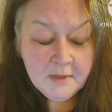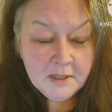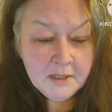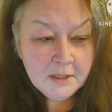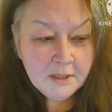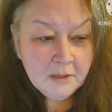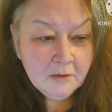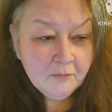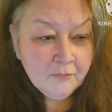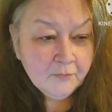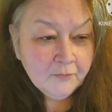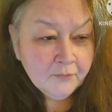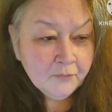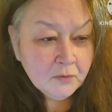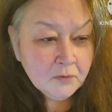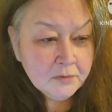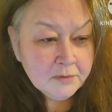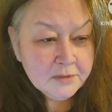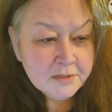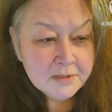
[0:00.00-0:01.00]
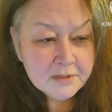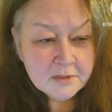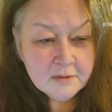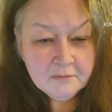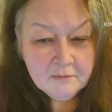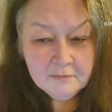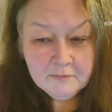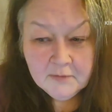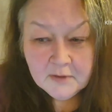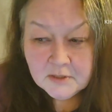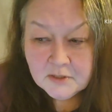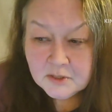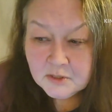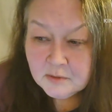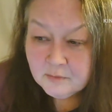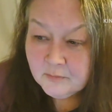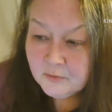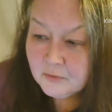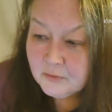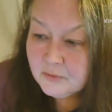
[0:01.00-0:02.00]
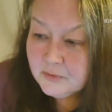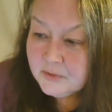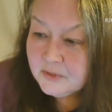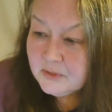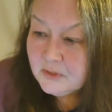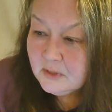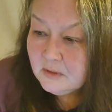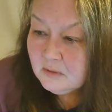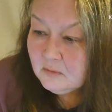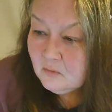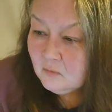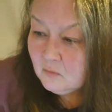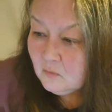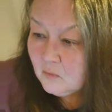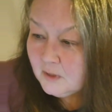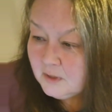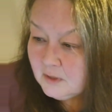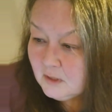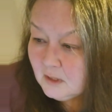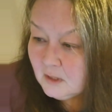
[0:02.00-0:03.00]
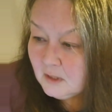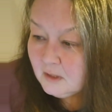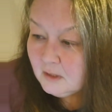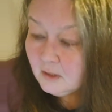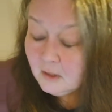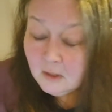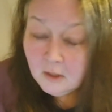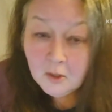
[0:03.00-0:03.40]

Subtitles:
eating fruits and vegetables and whatnot.